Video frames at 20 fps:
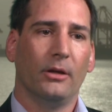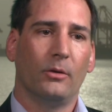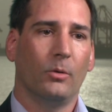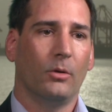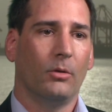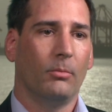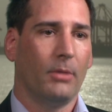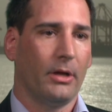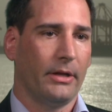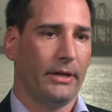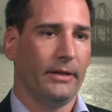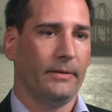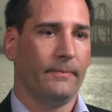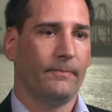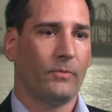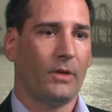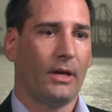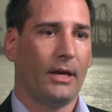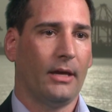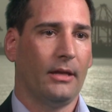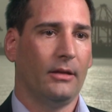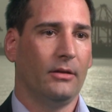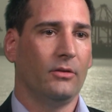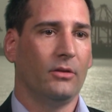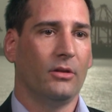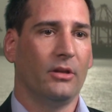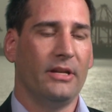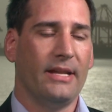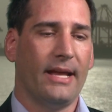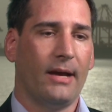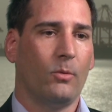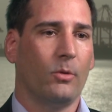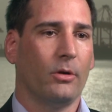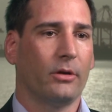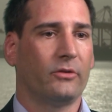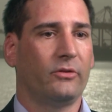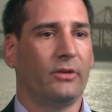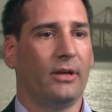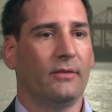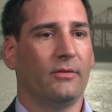equal money. And the
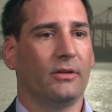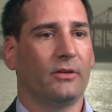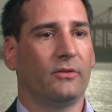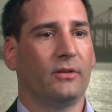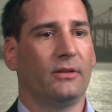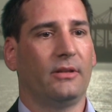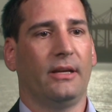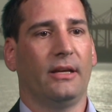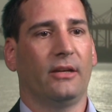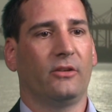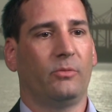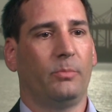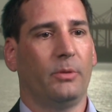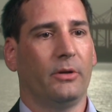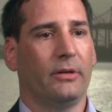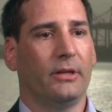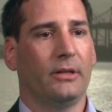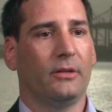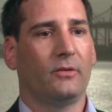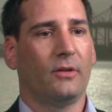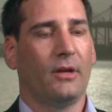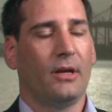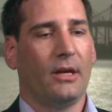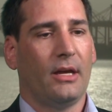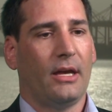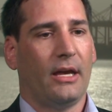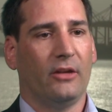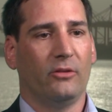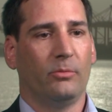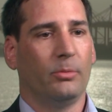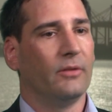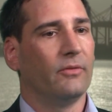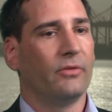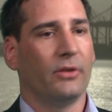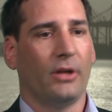network savings that they experience has been